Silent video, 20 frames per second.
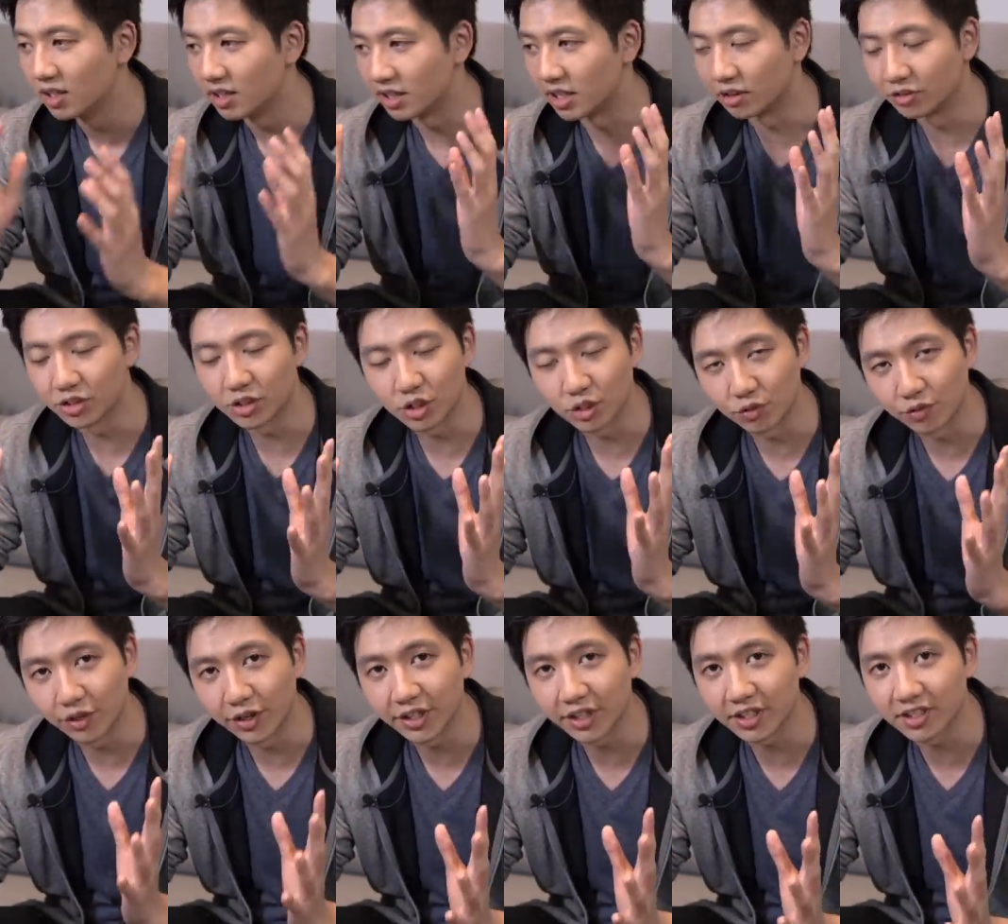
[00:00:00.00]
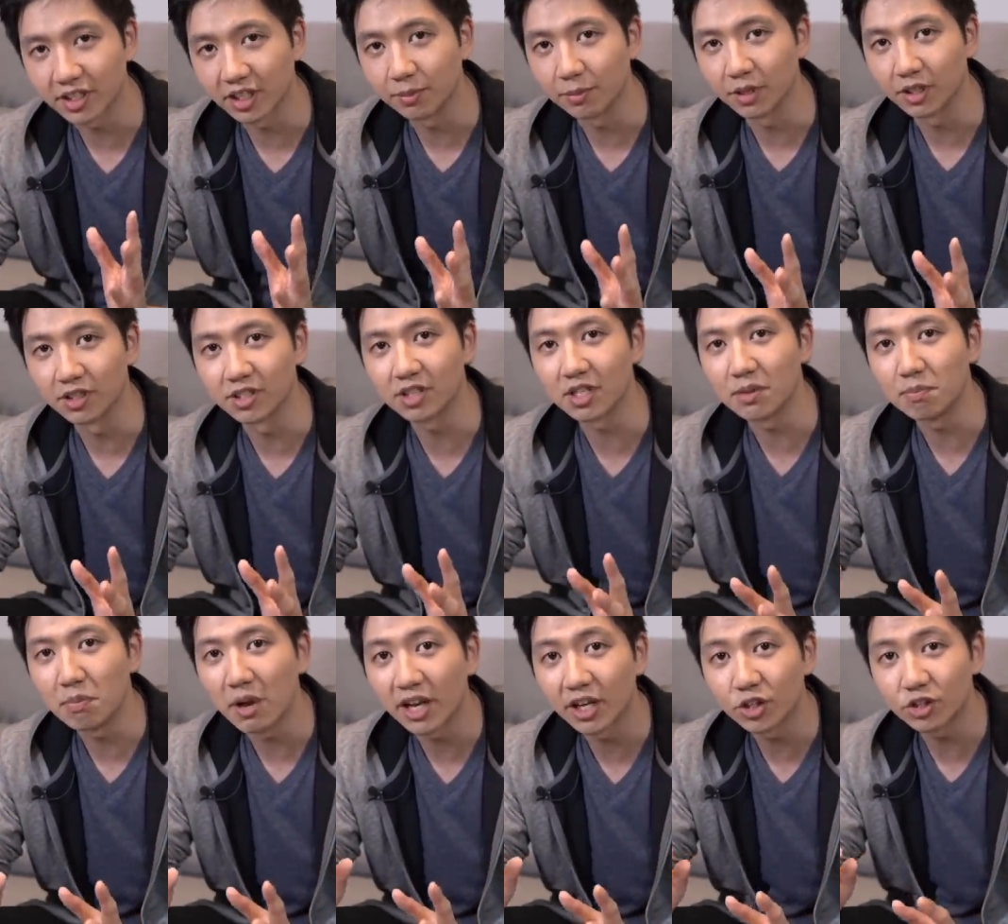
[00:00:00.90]
Now, this is very exciting because he
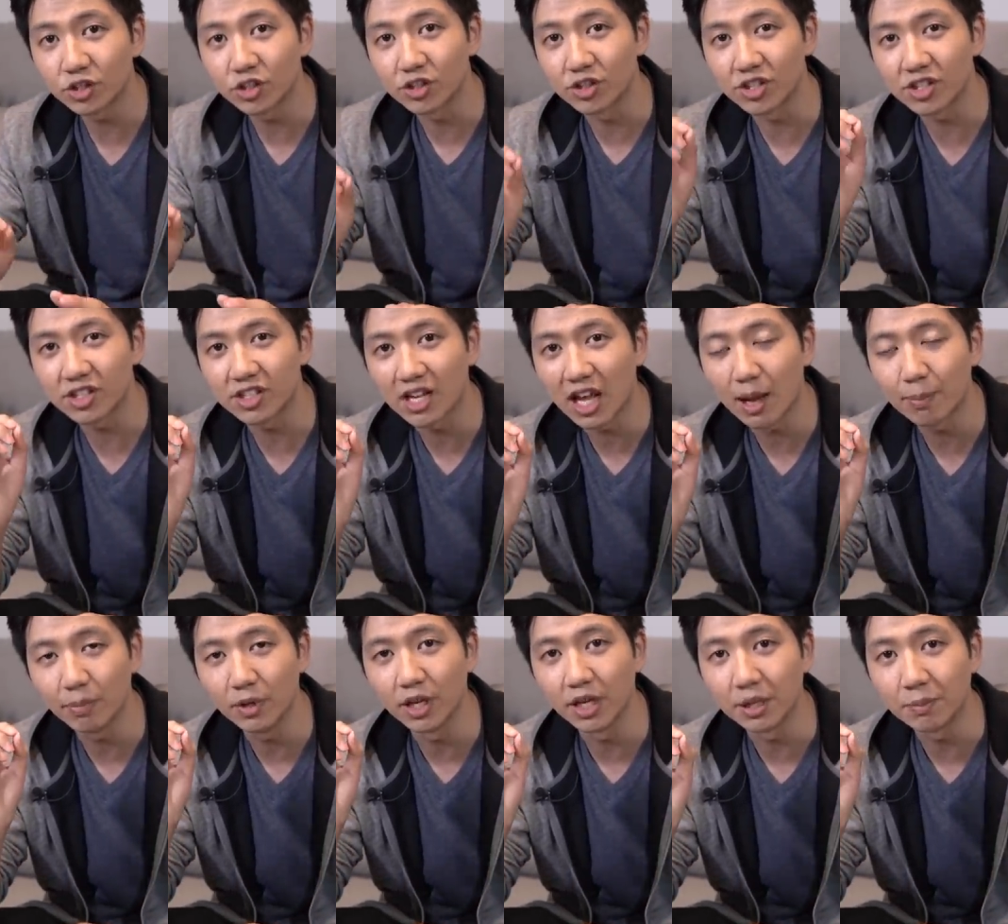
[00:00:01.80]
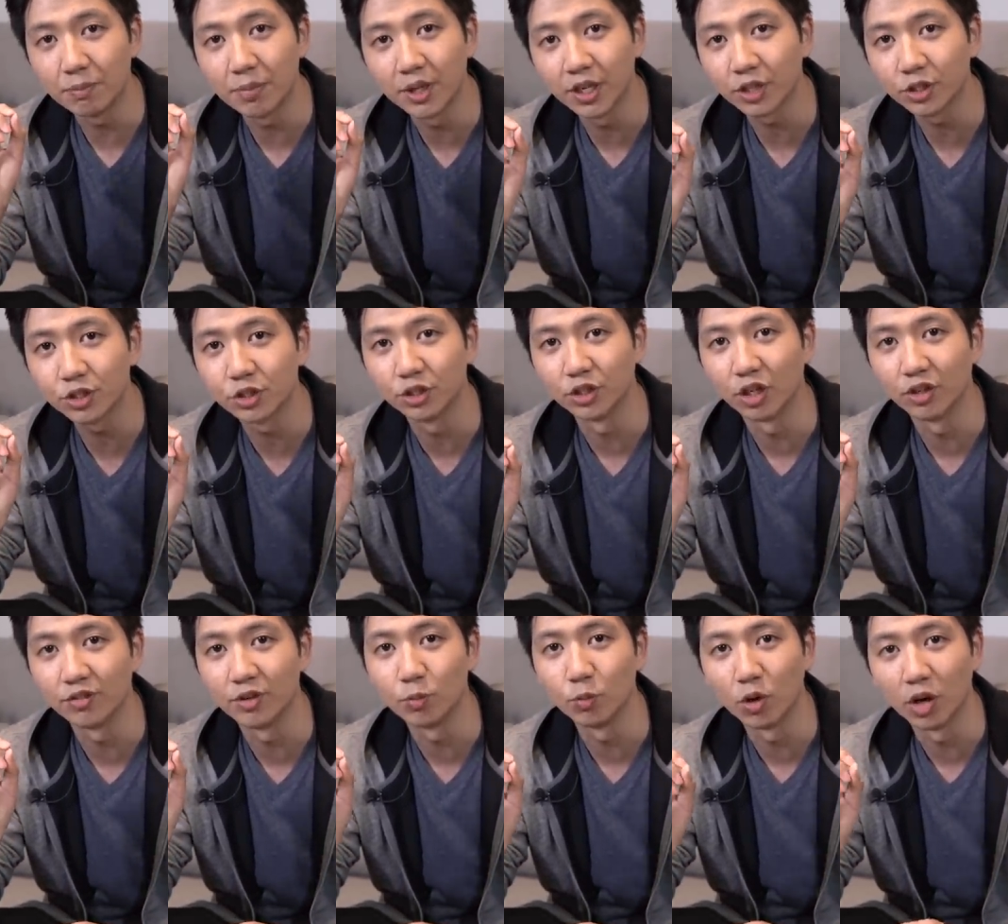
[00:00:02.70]
managed to snap a picture
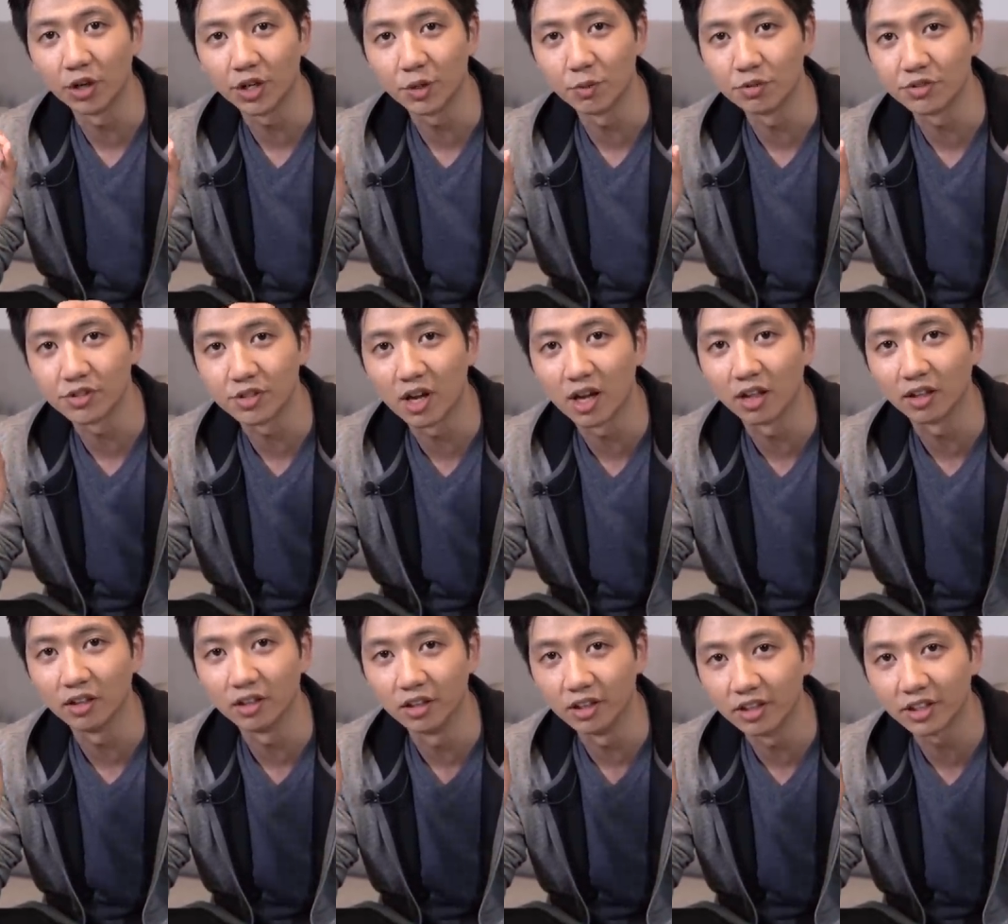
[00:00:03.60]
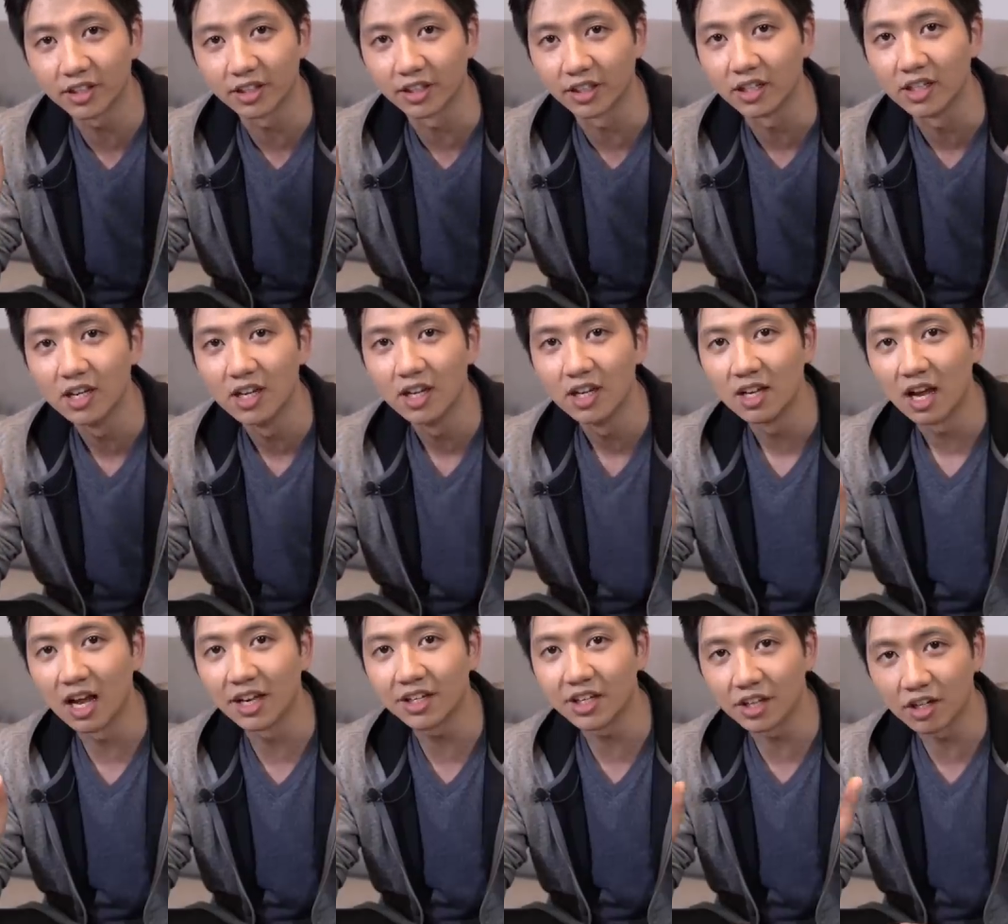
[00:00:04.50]
of him while he was not looking,
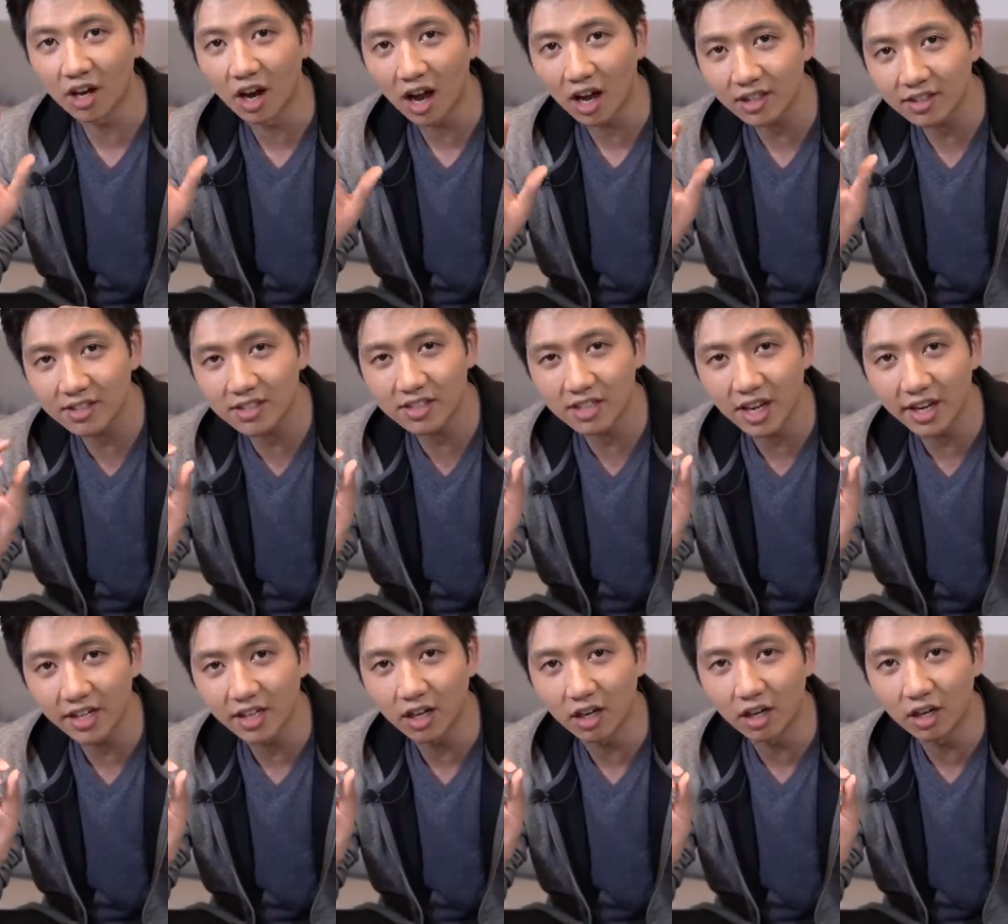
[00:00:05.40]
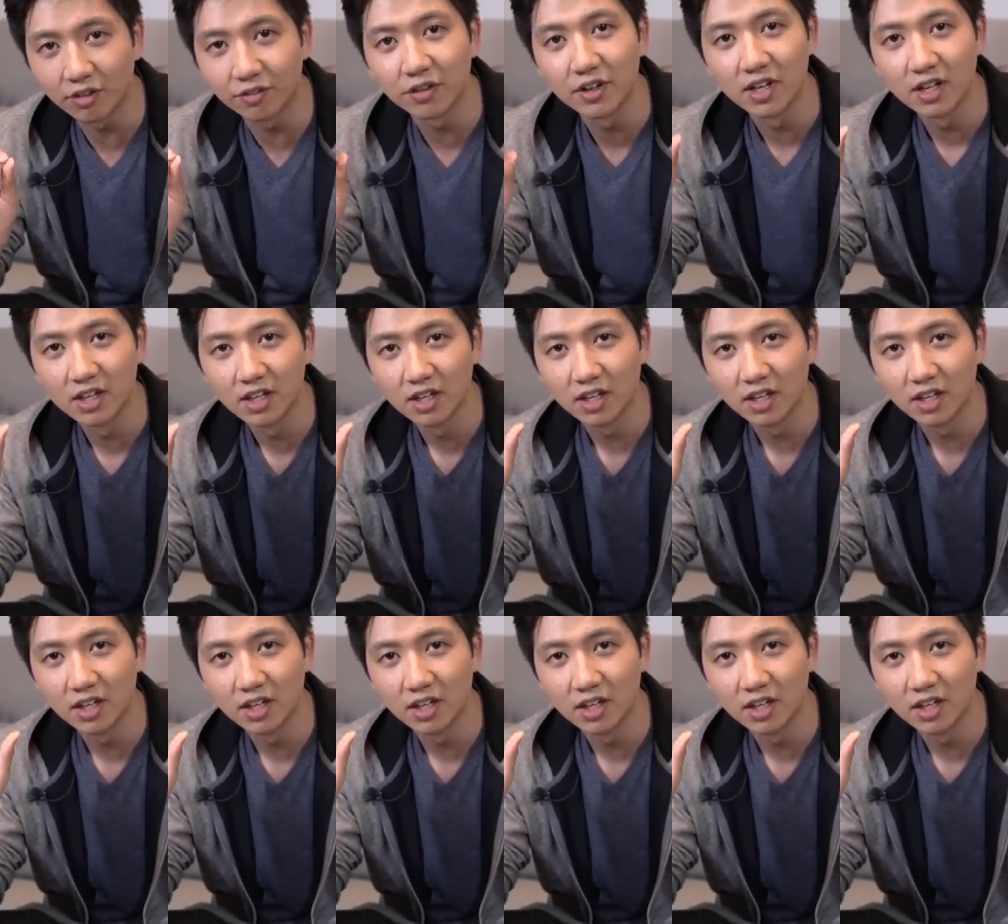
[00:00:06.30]
and he caught sight of